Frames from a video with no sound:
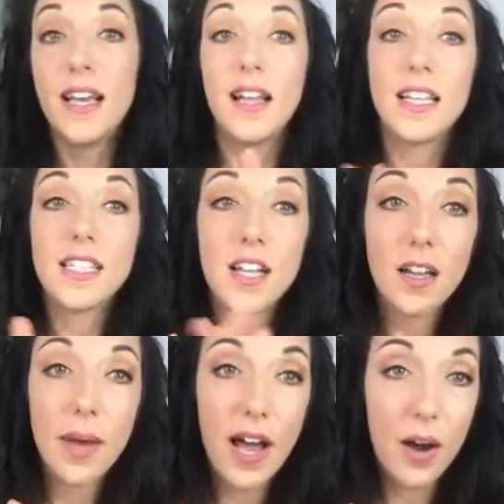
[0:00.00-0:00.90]
let's talk
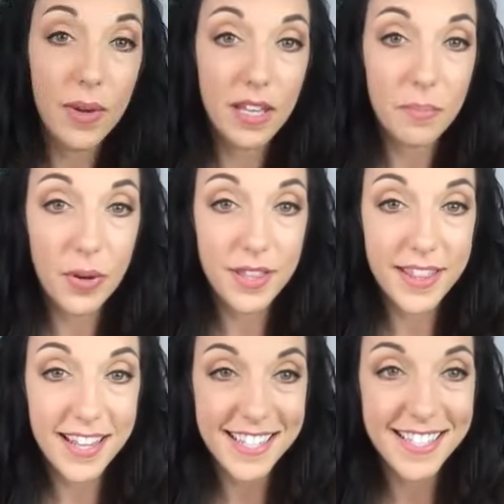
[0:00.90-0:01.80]
about how we can put
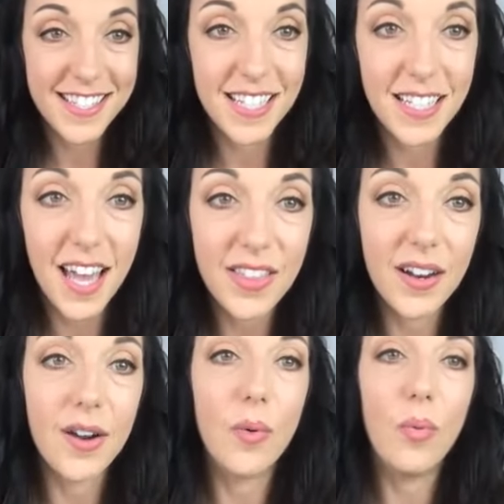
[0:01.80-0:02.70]
this
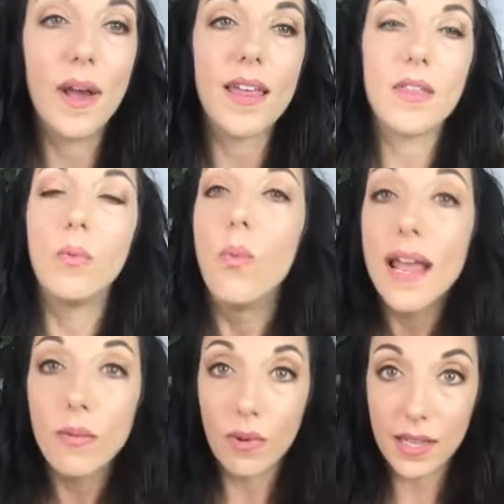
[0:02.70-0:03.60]
together with
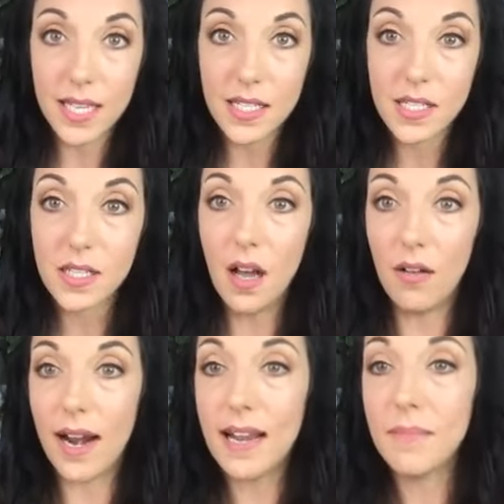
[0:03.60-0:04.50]
weight release,
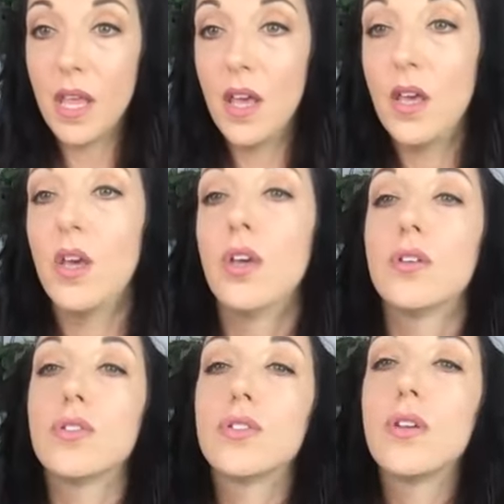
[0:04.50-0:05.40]
all right?
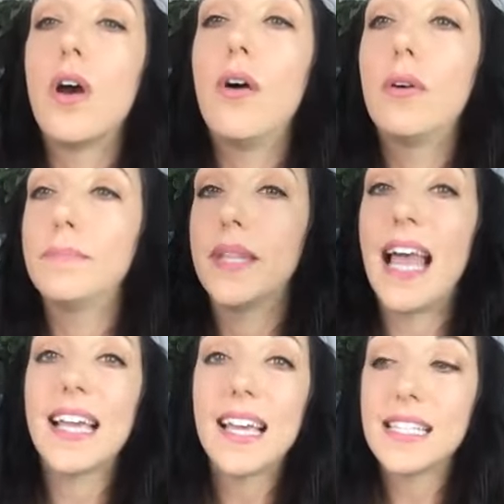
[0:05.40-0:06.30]
So
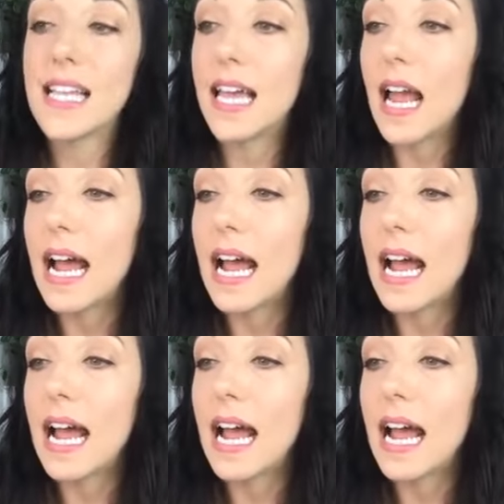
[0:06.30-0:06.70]
like I said,